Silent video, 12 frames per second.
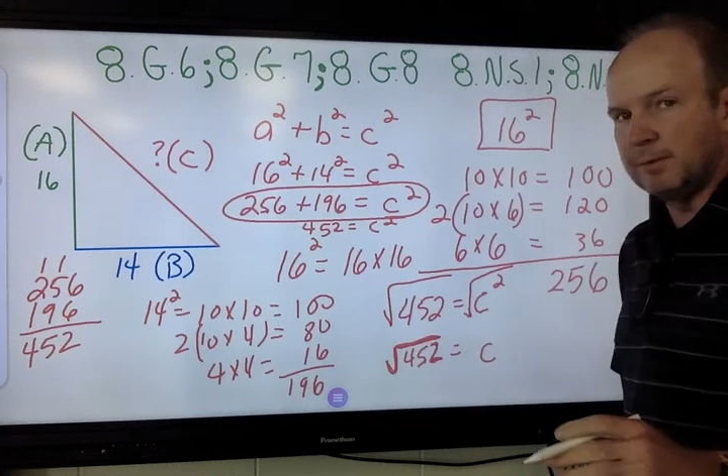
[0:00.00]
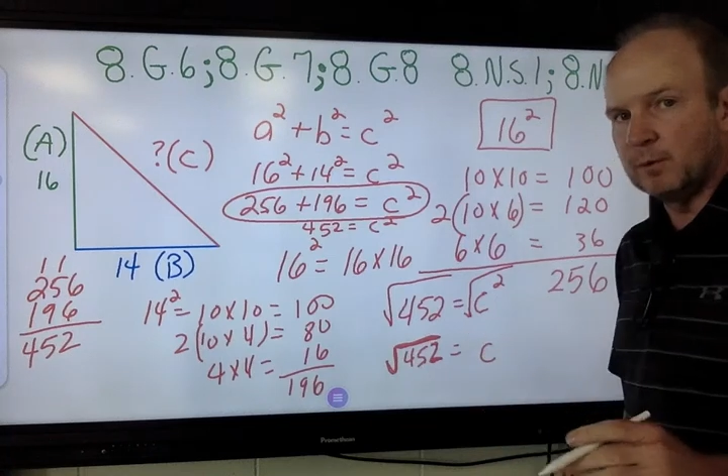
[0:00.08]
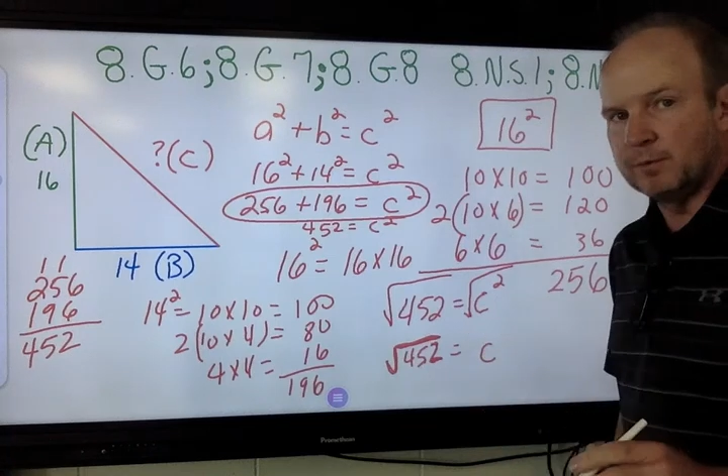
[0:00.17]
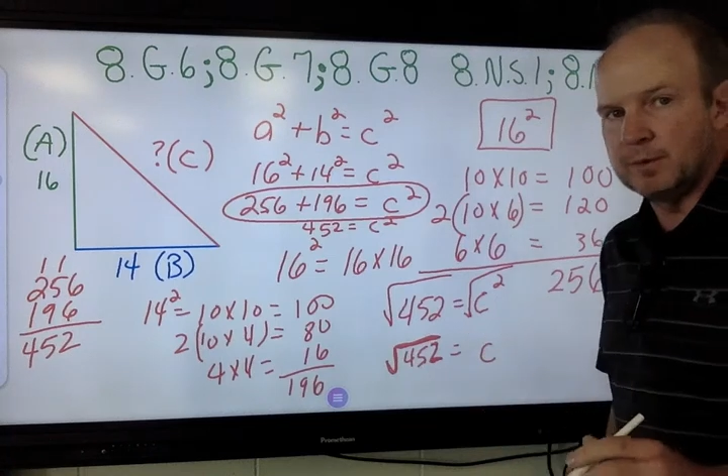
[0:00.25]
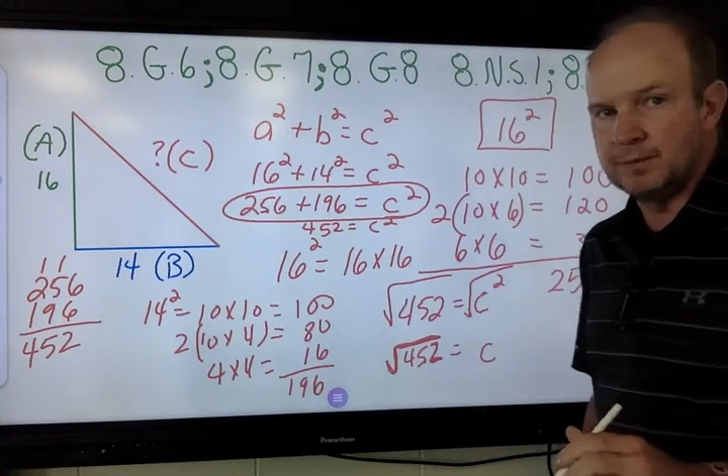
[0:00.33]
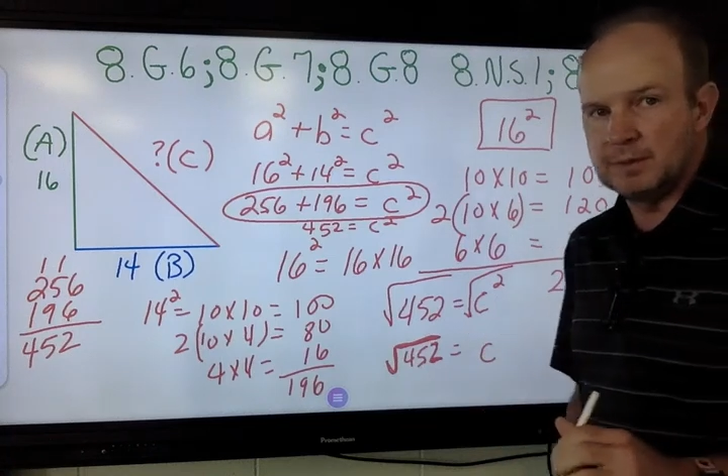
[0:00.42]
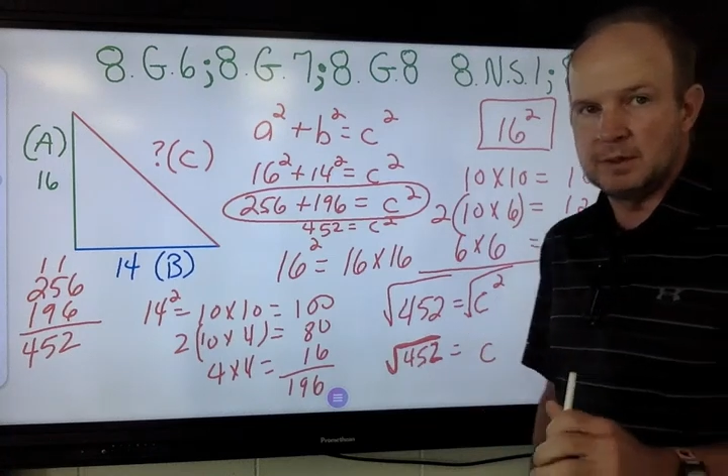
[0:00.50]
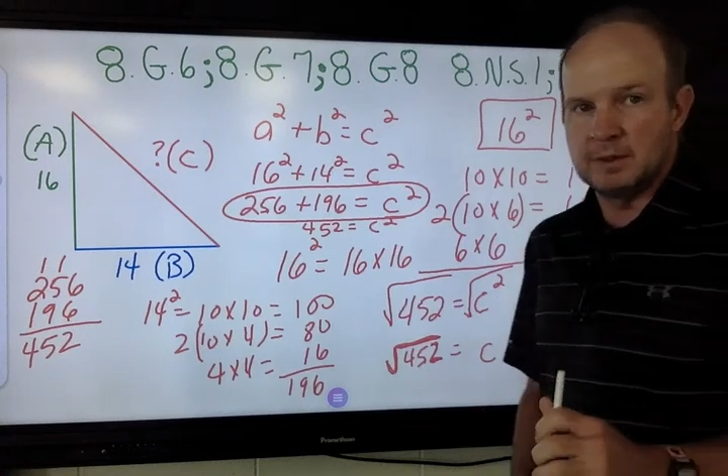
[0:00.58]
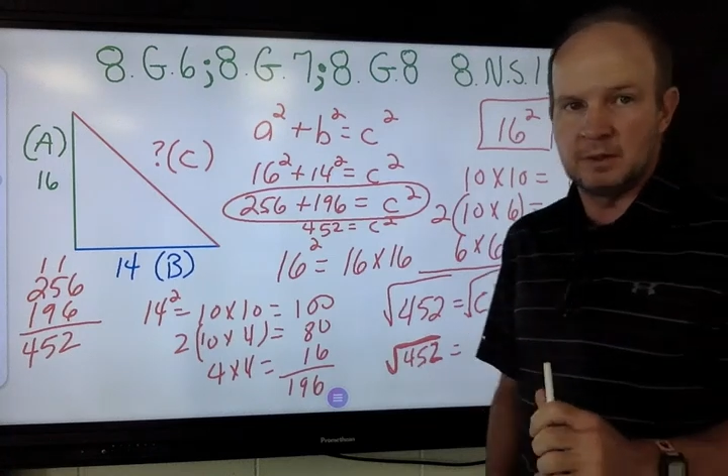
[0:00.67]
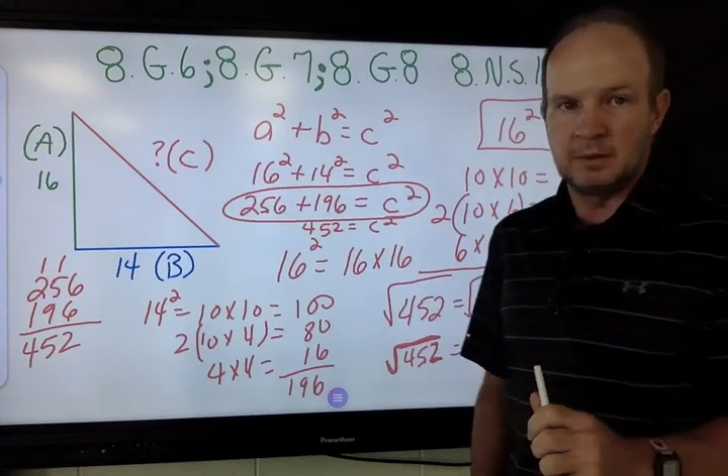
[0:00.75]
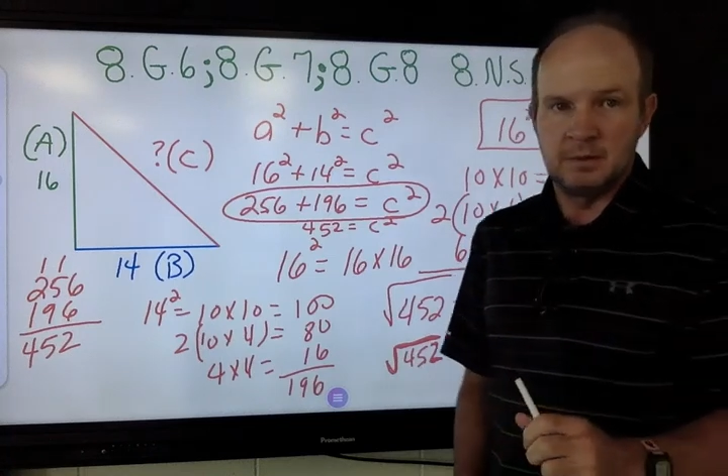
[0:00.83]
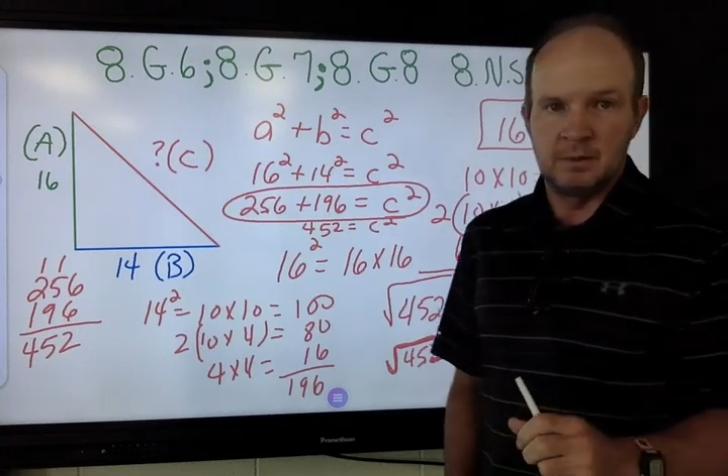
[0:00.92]

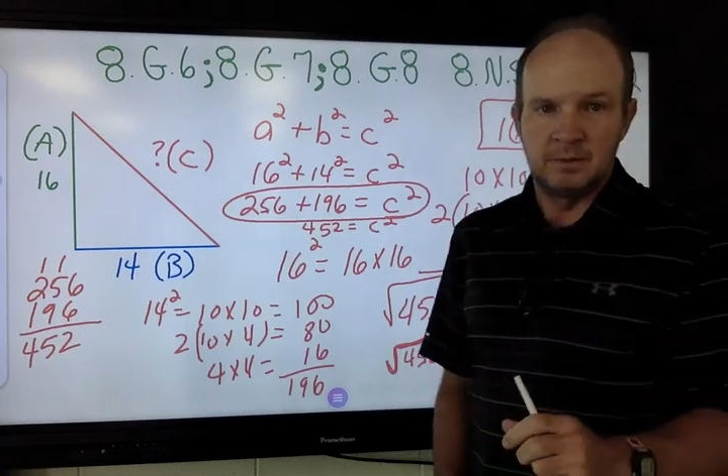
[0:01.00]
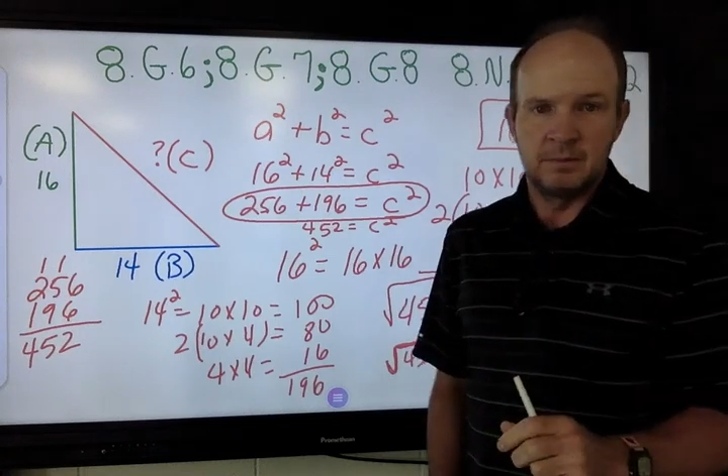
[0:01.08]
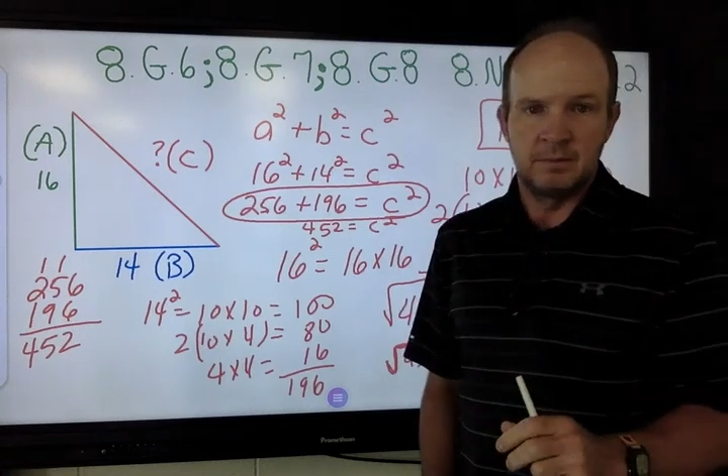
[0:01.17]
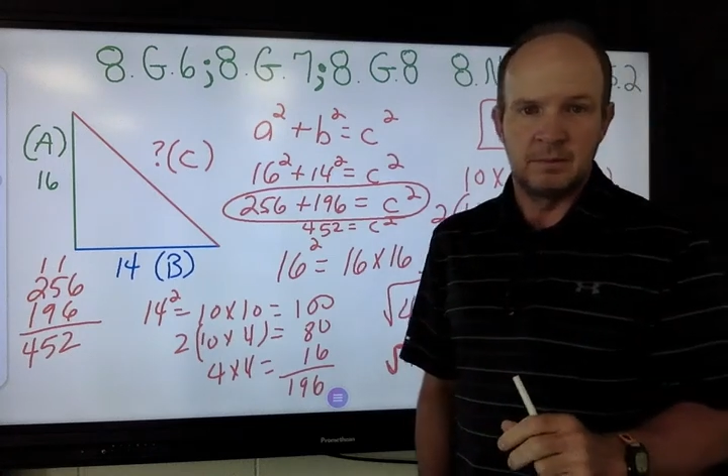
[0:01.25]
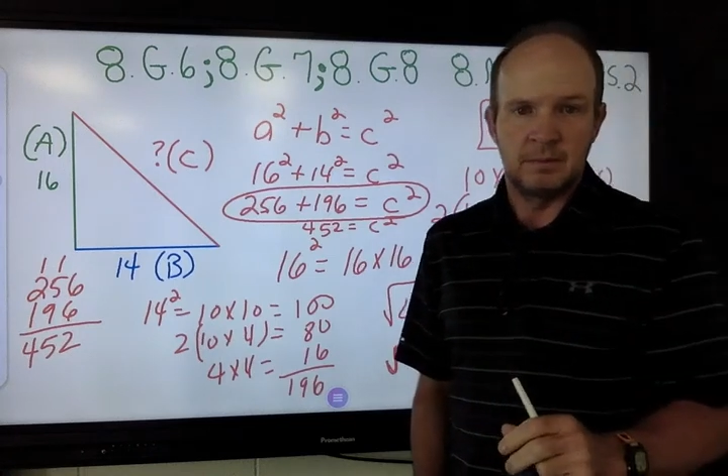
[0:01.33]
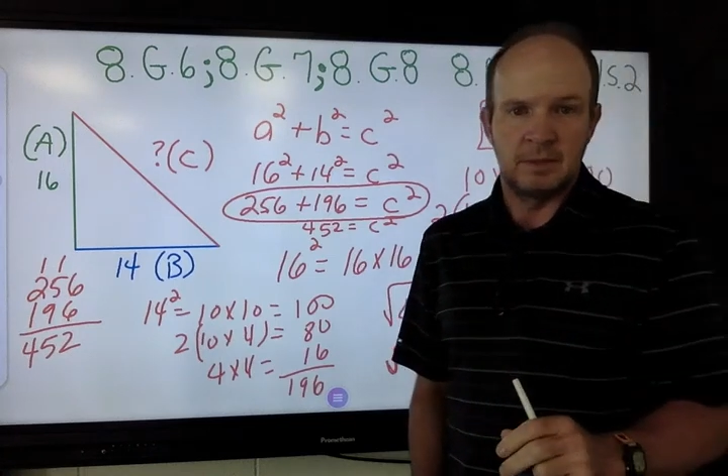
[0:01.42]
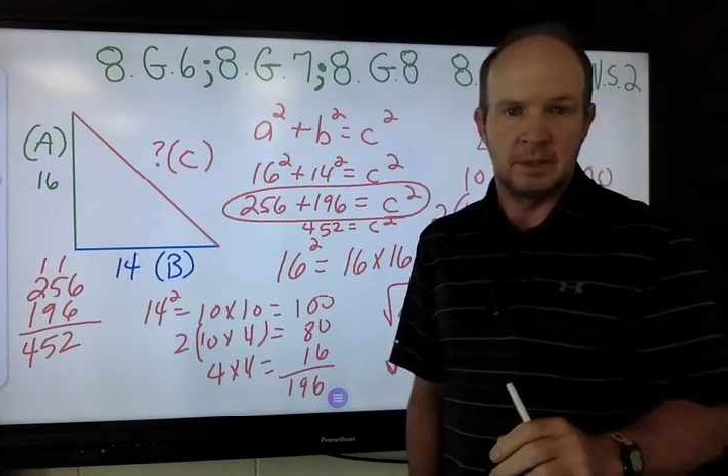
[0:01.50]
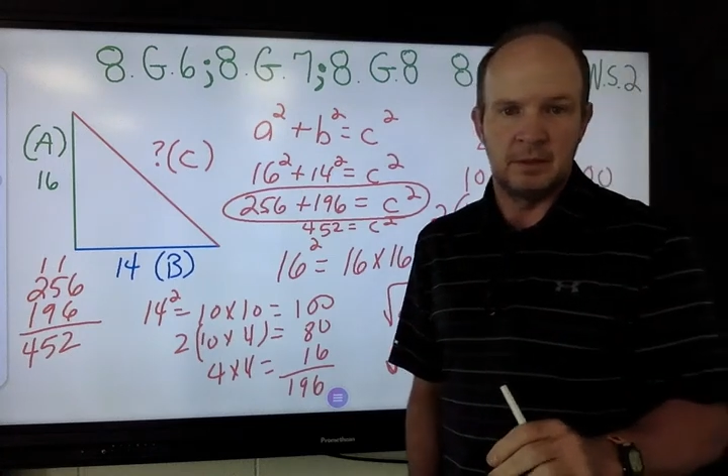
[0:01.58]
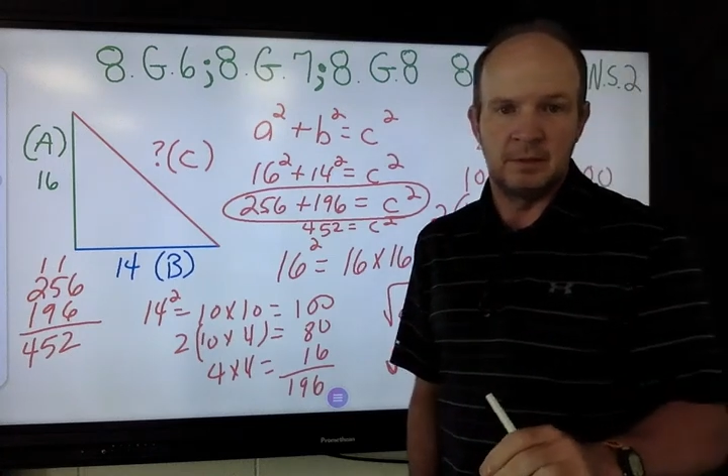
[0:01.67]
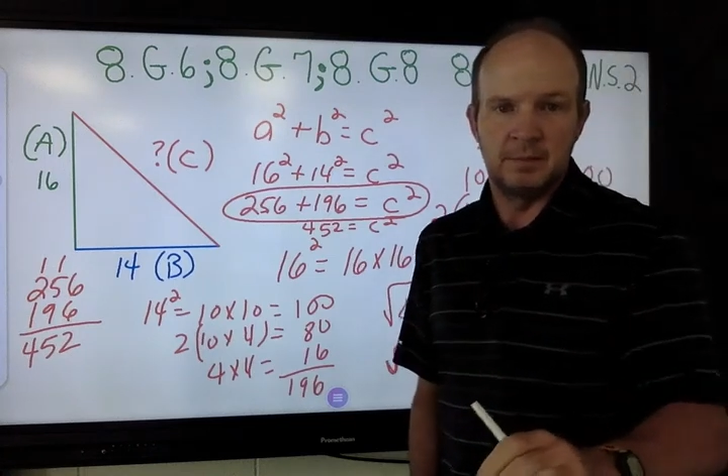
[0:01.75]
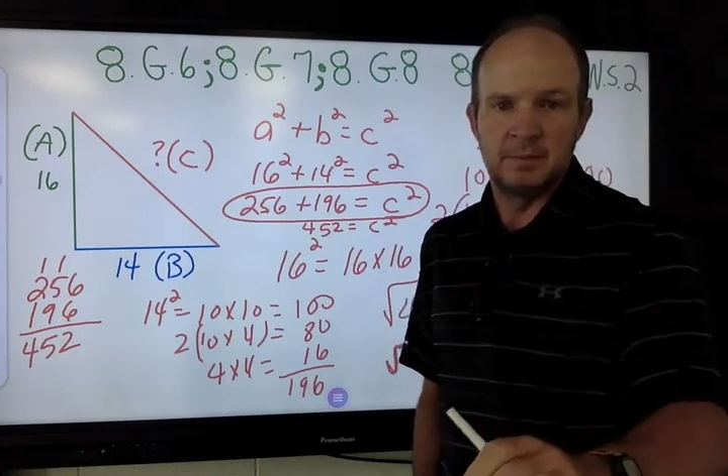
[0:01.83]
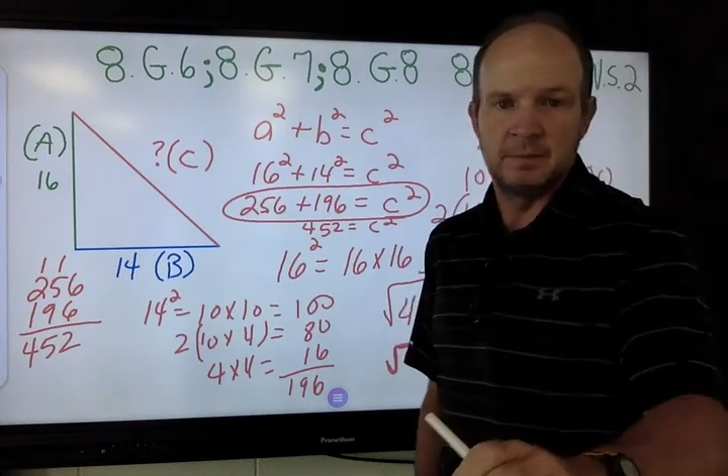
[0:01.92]
452. Thank you.